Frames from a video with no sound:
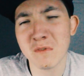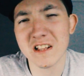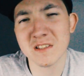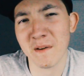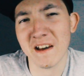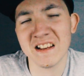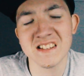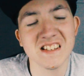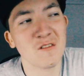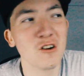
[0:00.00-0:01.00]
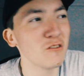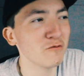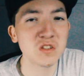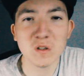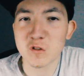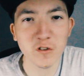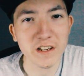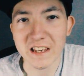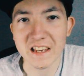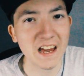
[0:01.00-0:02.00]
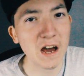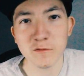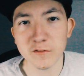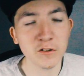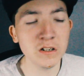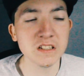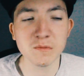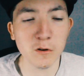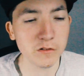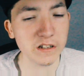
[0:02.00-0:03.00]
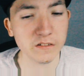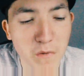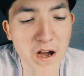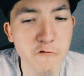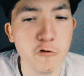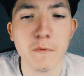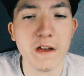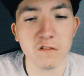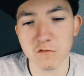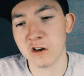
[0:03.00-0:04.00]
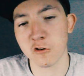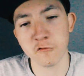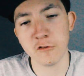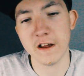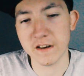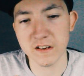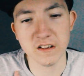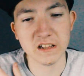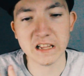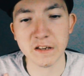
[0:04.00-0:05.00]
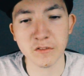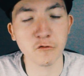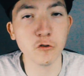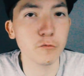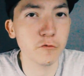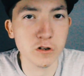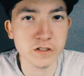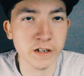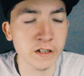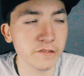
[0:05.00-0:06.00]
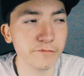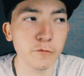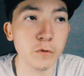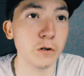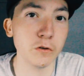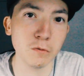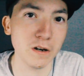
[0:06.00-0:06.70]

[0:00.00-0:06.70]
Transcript: minutes pass, we're still drinking, having fun, smoking. My roommate and her friend leave the room for a second. We don't know